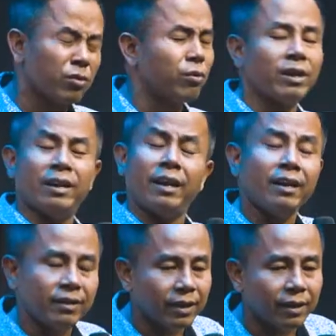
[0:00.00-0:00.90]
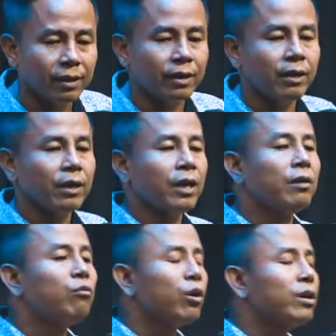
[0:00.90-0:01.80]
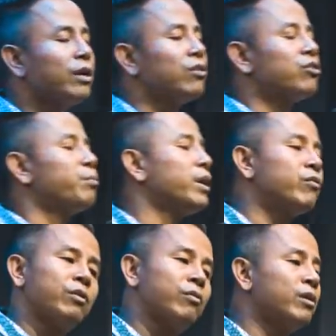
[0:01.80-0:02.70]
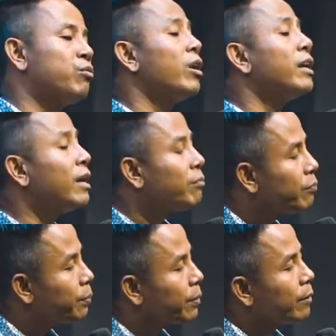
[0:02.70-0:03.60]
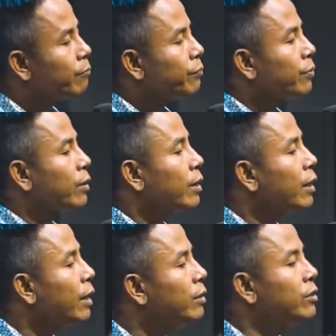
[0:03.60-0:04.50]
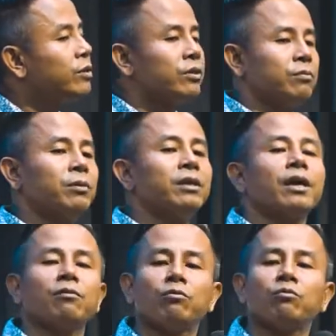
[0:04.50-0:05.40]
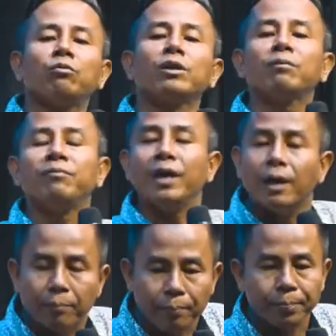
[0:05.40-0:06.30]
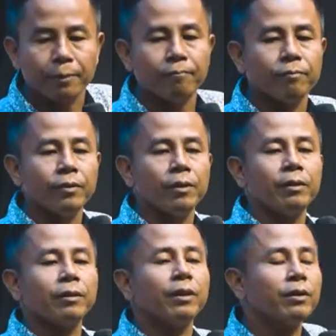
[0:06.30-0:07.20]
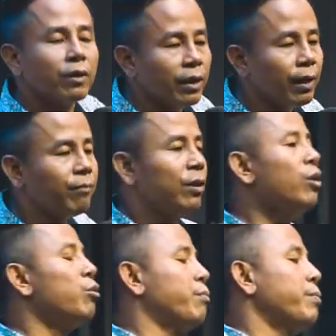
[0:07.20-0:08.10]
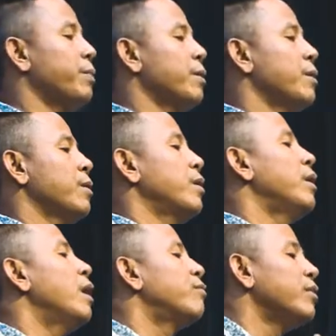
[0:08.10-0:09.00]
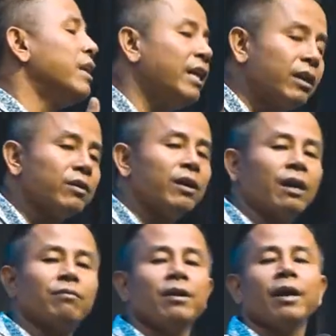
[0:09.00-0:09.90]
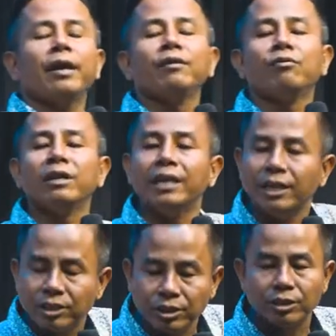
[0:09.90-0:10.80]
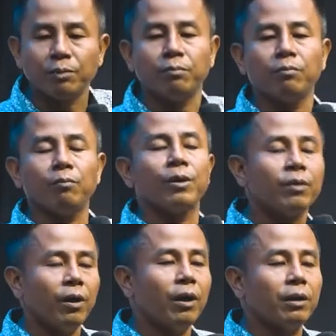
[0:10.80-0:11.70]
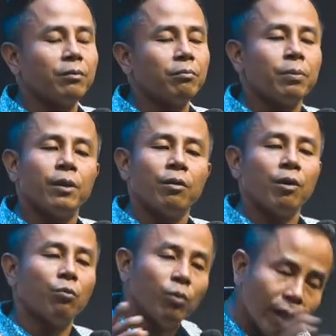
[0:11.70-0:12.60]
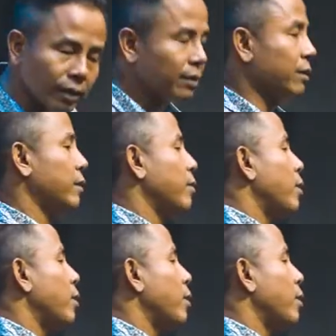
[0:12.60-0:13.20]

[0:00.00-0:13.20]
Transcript: grow in anything. And one day your spirit will dry up. And you just be like one of them that don't have hope, don't have any relationship with God. But one,